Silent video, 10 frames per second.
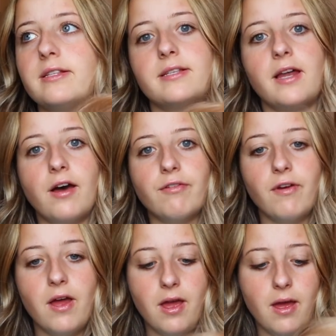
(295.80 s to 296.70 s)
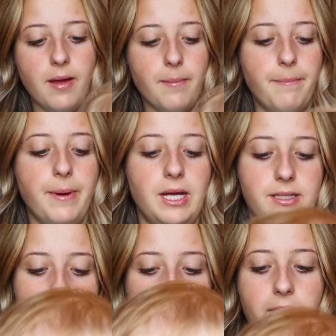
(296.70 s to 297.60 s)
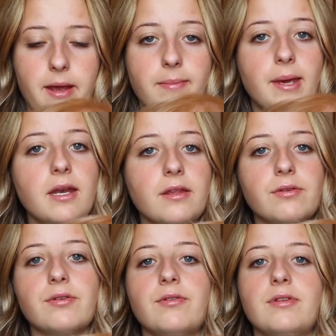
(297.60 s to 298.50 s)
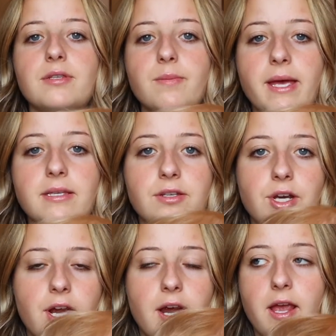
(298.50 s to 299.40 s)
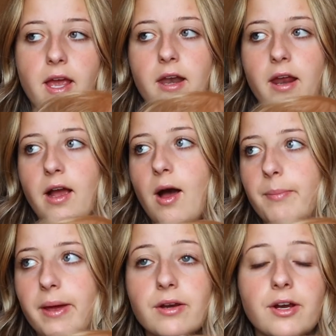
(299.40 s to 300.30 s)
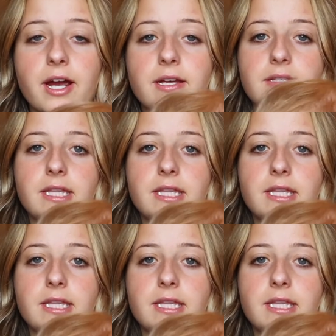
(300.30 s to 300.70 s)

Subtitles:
stuff. But I made it through the semester and I got better grades